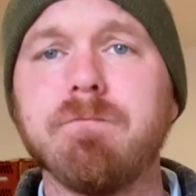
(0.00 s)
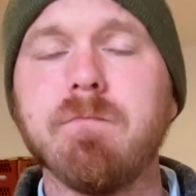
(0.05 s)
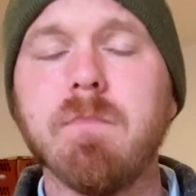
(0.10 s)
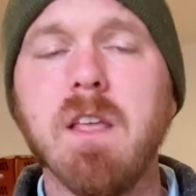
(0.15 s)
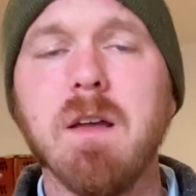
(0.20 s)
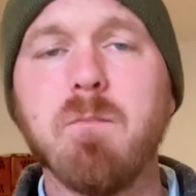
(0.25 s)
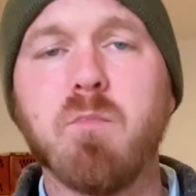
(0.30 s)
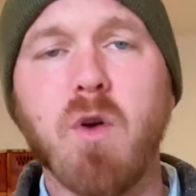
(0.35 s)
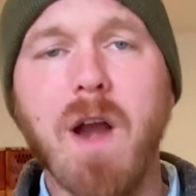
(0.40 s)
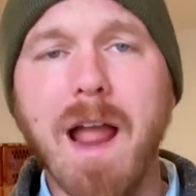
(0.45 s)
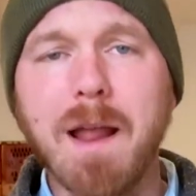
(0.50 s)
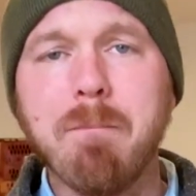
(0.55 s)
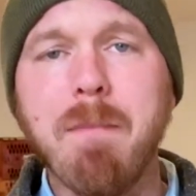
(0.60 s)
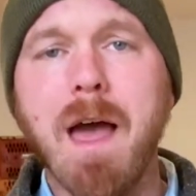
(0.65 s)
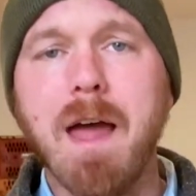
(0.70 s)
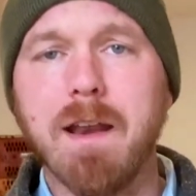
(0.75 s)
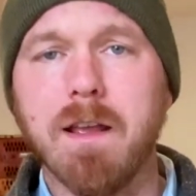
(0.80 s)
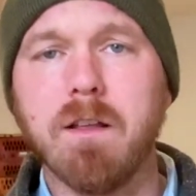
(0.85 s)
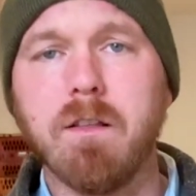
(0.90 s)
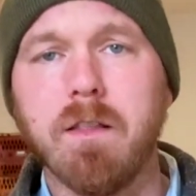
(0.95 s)

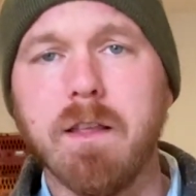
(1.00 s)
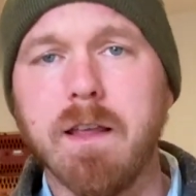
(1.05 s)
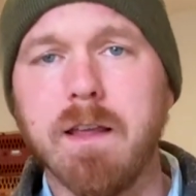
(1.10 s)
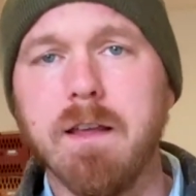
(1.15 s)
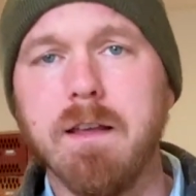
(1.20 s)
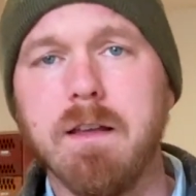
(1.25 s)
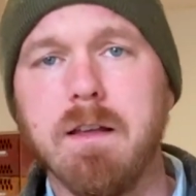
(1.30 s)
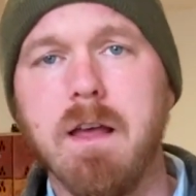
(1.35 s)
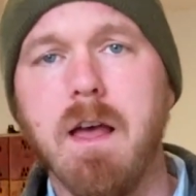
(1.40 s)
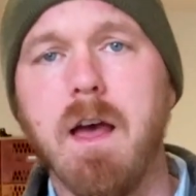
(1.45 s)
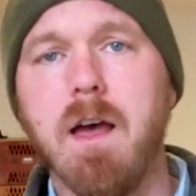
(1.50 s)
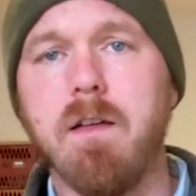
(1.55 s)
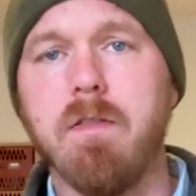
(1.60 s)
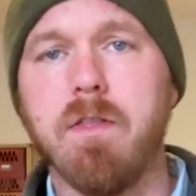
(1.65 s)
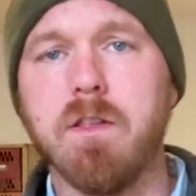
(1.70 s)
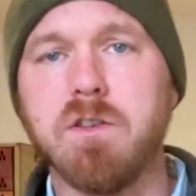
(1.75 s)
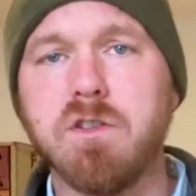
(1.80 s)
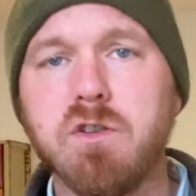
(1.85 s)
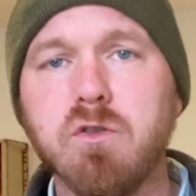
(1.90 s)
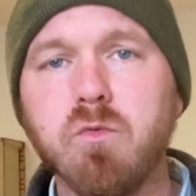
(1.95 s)
Pragmatically,
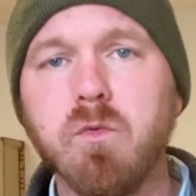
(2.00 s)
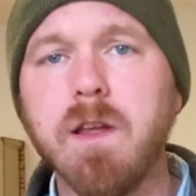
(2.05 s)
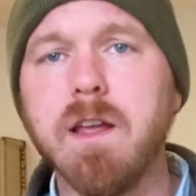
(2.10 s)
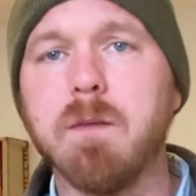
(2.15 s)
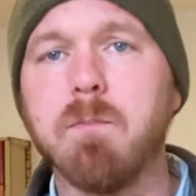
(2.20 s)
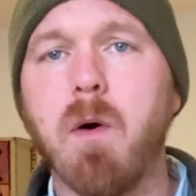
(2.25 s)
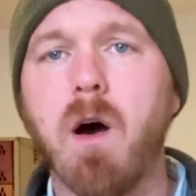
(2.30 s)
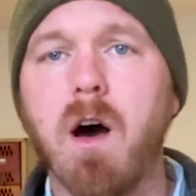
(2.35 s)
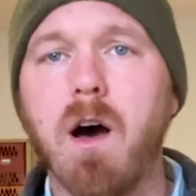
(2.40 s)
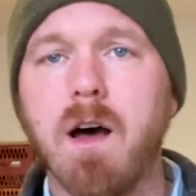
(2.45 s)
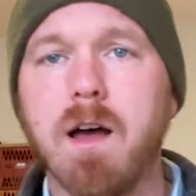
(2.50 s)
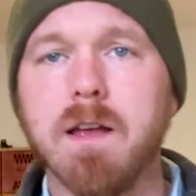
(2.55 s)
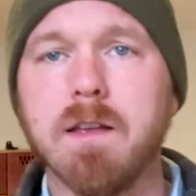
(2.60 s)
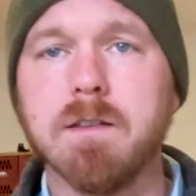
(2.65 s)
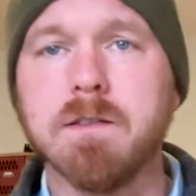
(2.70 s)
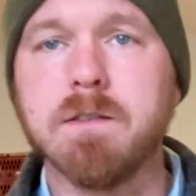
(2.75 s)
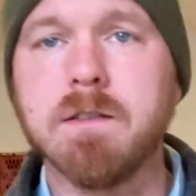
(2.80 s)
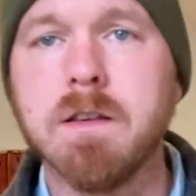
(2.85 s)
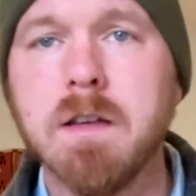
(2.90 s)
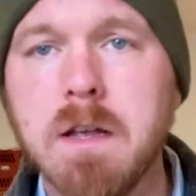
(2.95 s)
the 2-week
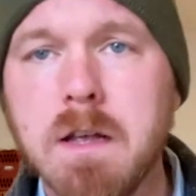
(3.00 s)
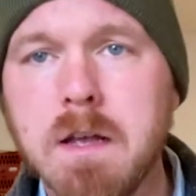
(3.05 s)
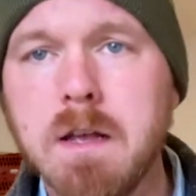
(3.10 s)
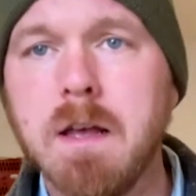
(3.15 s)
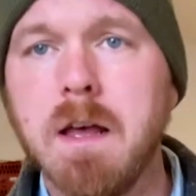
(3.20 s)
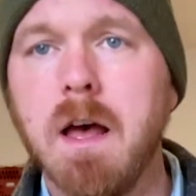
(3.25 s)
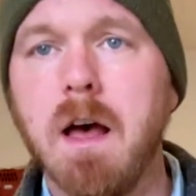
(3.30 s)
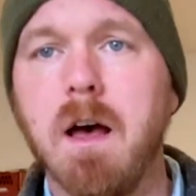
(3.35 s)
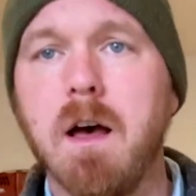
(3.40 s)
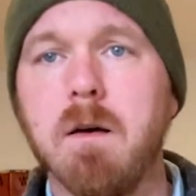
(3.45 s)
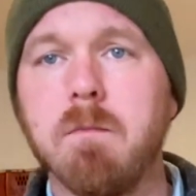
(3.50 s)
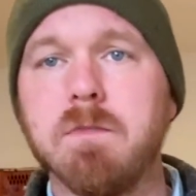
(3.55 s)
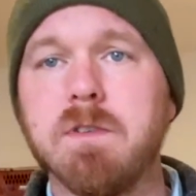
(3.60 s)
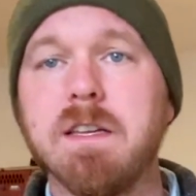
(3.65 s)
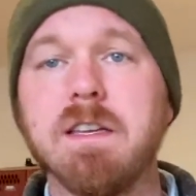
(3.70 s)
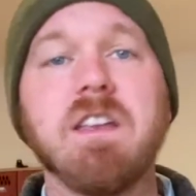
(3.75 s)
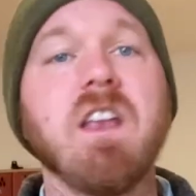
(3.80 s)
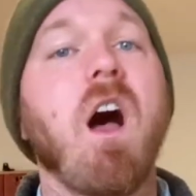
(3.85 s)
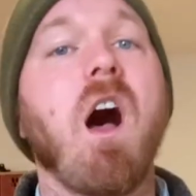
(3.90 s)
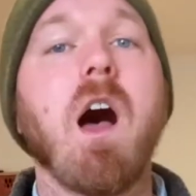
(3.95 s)
pause
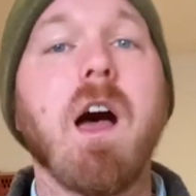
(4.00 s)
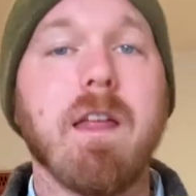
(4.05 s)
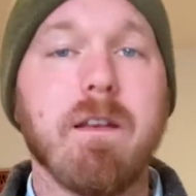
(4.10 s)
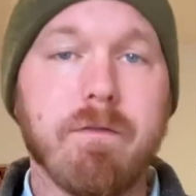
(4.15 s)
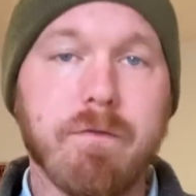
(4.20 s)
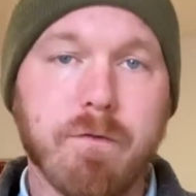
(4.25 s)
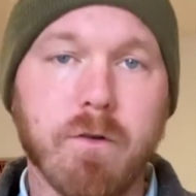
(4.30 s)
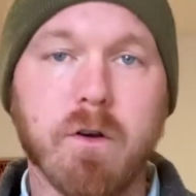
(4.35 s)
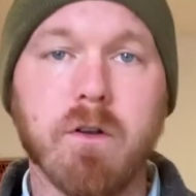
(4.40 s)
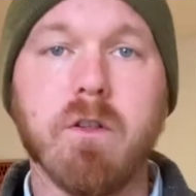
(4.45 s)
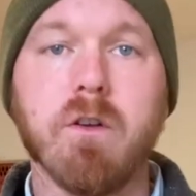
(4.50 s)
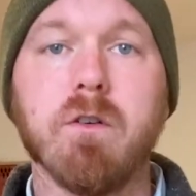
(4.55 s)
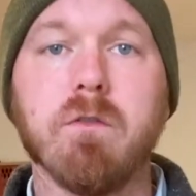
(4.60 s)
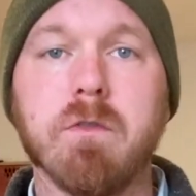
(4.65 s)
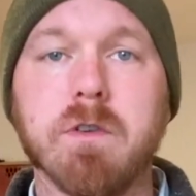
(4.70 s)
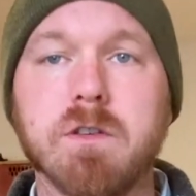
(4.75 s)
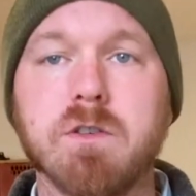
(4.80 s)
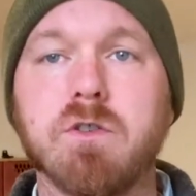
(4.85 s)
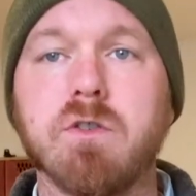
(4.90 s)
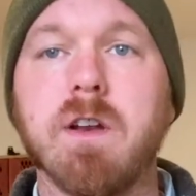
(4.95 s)
did not further
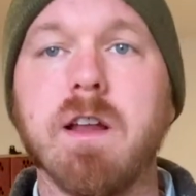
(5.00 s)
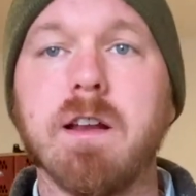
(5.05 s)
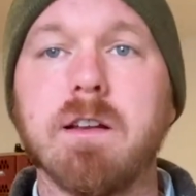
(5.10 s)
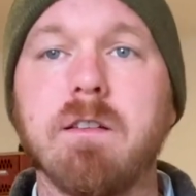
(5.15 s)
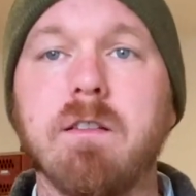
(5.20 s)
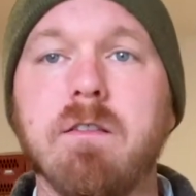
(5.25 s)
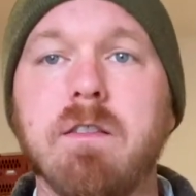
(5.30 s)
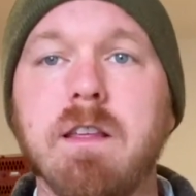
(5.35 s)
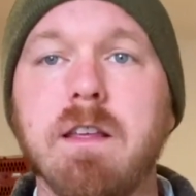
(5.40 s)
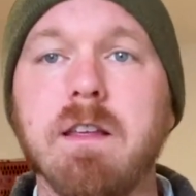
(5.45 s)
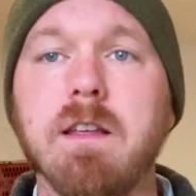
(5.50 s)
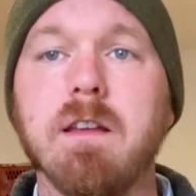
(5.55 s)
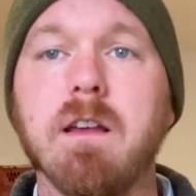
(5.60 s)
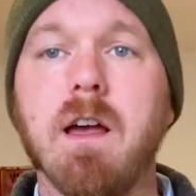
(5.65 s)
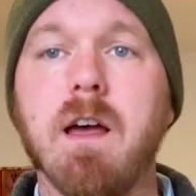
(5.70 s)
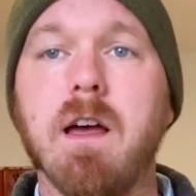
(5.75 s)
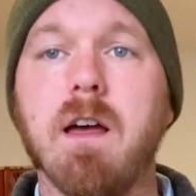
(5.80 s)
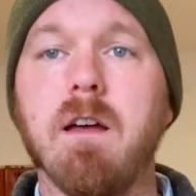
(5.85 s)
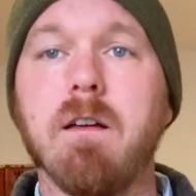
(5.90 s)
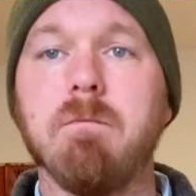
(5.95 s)
restrict the
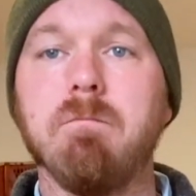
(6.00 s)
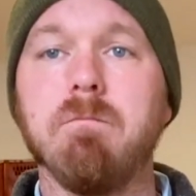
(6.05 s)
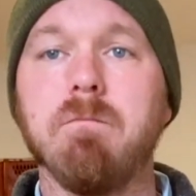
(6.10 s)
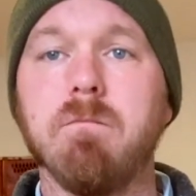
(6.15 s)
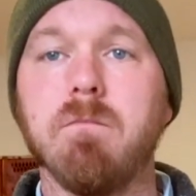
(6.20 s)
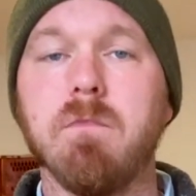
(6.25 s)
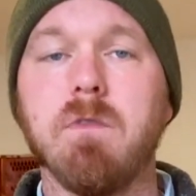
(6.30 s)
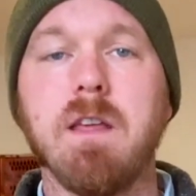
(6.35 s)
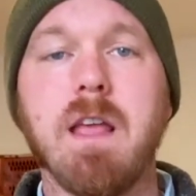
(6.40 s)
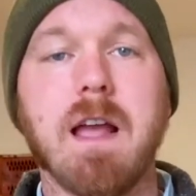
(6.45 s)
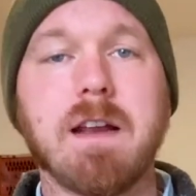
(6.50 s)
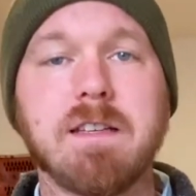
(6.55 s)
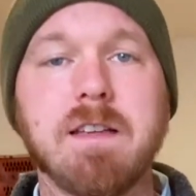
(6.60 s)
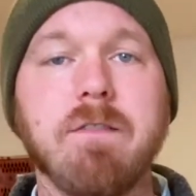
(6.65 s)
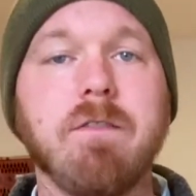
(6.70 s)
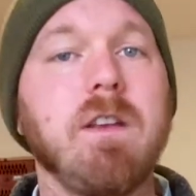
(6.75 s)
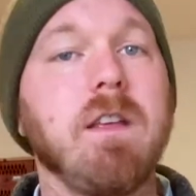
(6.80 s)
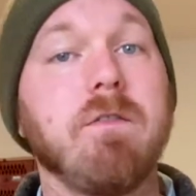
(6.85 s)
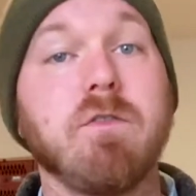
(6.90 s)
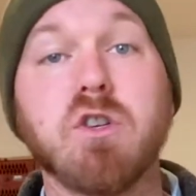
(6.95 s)

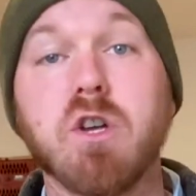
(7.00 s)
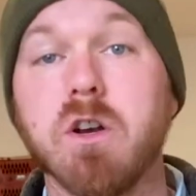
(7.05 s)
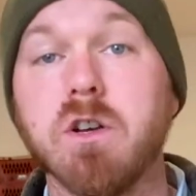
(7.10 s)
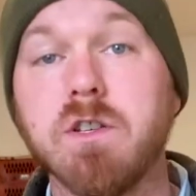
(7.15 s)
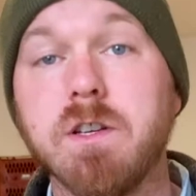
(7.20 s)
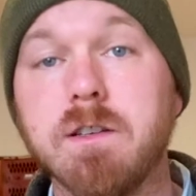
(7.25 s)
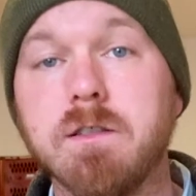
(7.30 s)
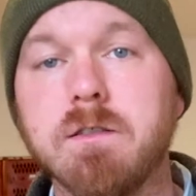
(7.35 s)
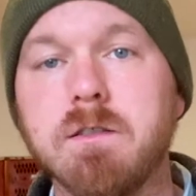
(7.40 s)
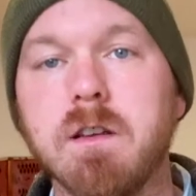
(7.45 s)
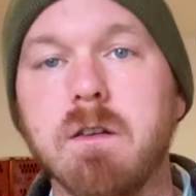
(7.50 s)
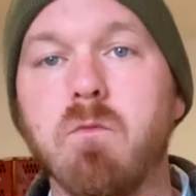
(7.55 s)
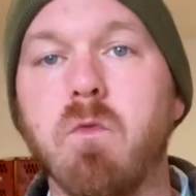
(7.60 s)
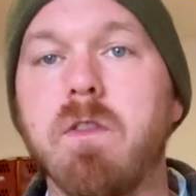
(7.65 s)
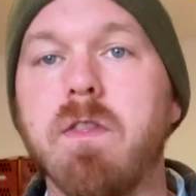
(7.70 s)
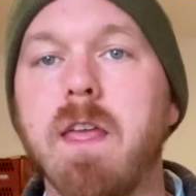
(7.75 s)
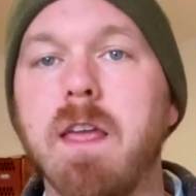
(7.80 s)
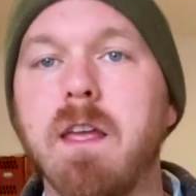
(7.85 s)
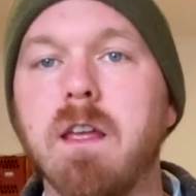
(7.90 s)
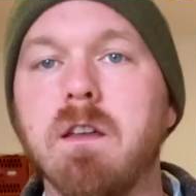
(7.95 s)
activity of churches and
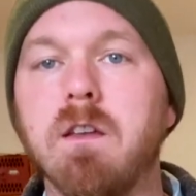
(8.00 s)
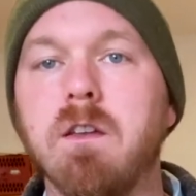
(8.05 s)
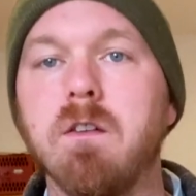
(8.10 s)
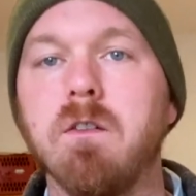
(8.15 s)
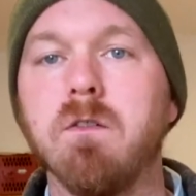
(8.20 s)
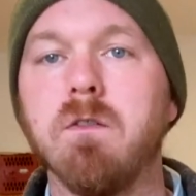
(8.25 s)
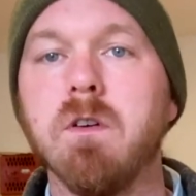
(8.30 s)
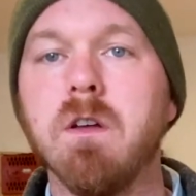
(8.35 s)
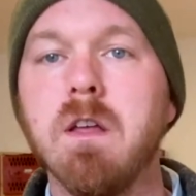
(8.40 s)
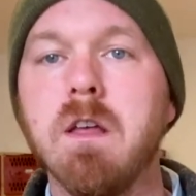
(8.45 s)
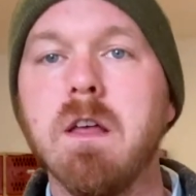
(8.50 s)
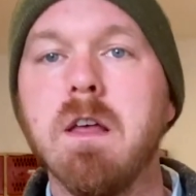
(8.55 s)
what they can do,